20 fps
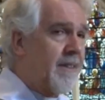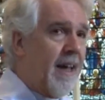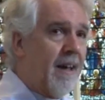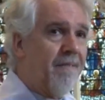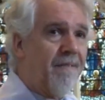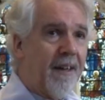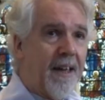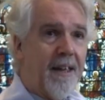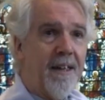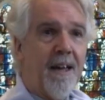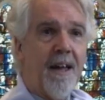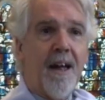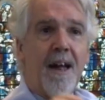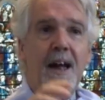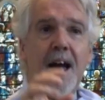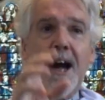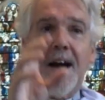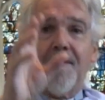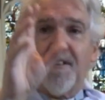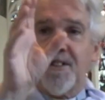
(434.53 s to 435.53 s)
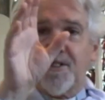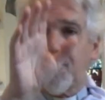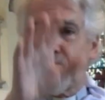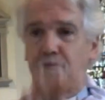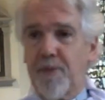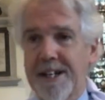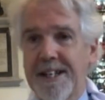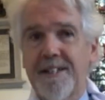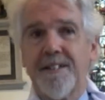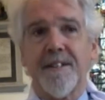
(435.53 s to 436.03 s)
Steffi. And there's a
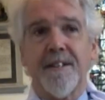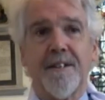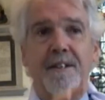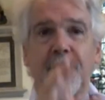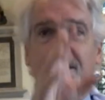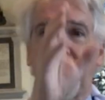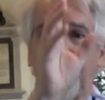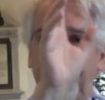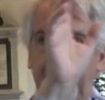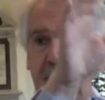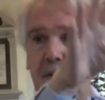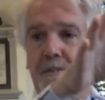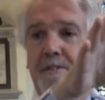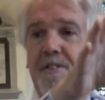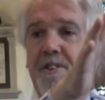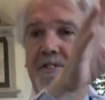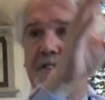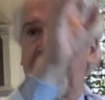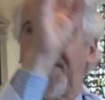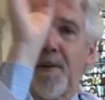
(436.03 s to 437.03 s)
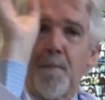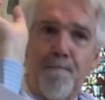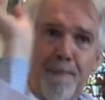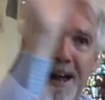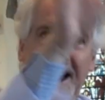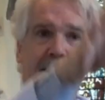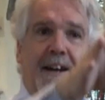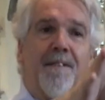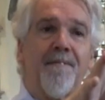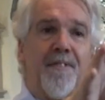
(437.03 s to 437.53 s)
reason that the font is at the
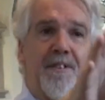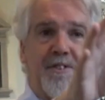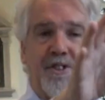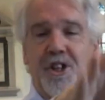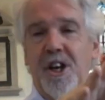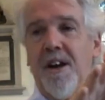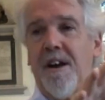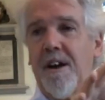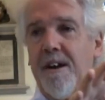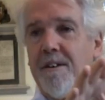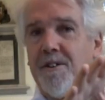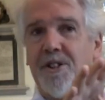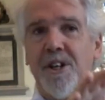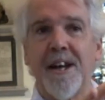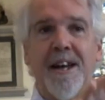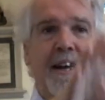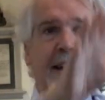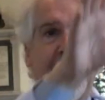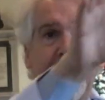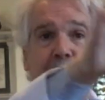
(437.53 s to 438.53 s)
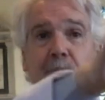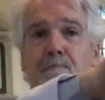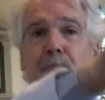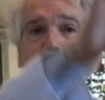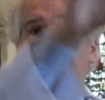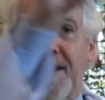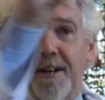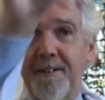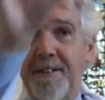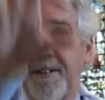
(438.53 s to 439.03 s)
back of the church. It's
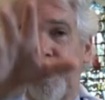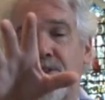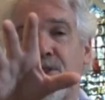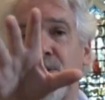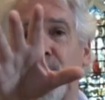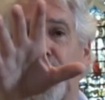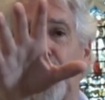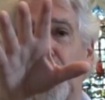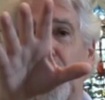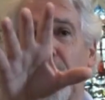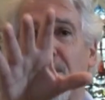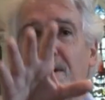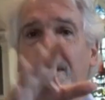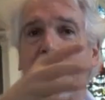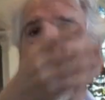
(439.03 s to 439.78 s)
by the door.